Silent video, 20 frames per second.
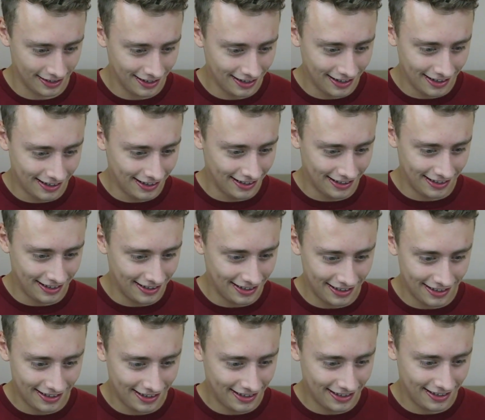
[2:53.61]

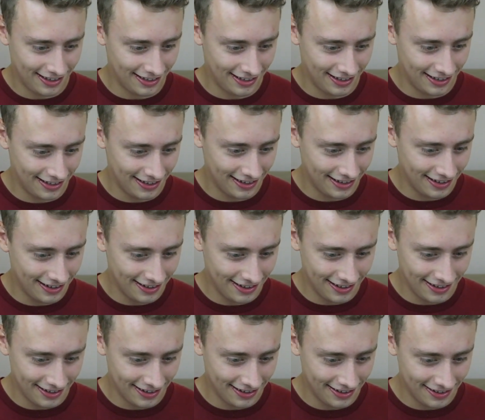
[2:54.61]

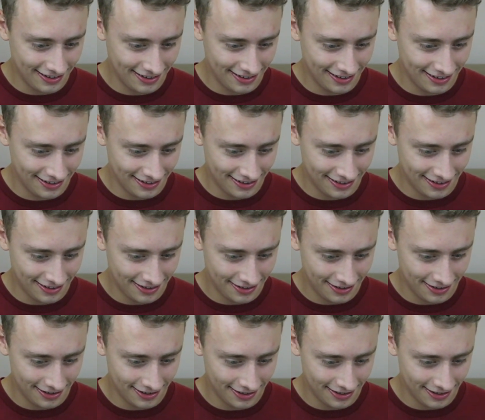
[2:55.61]

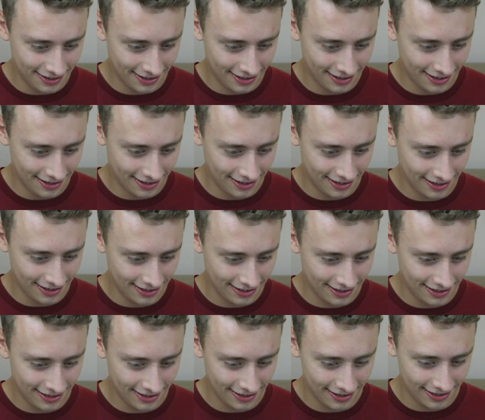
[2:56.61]

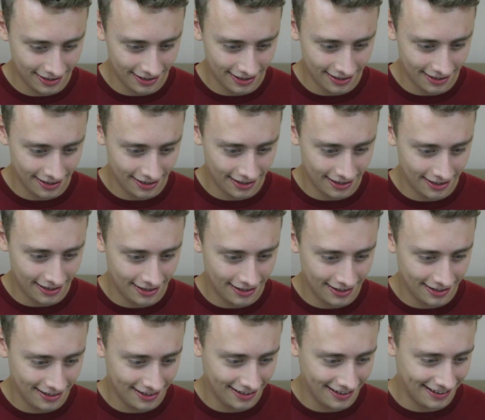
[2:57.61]

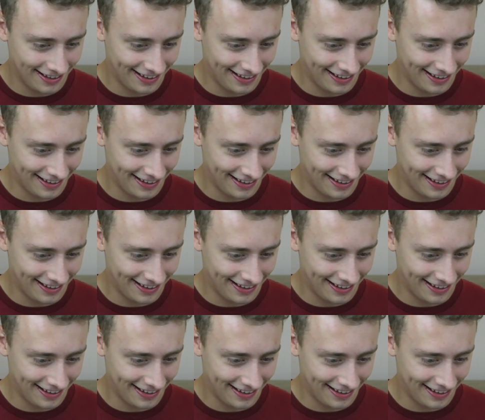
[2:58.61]
(silence)